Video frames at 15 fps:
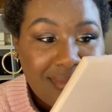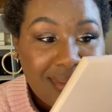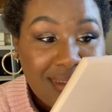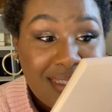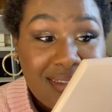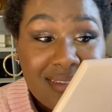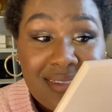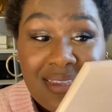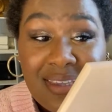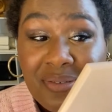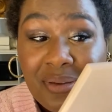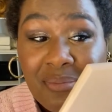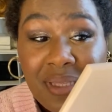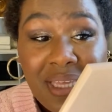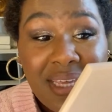This is
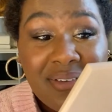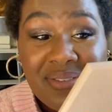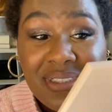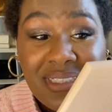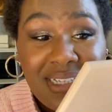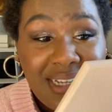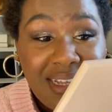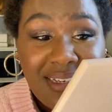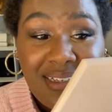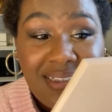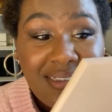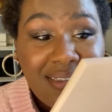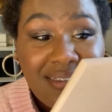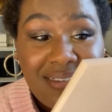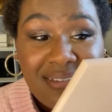giving me everything I need.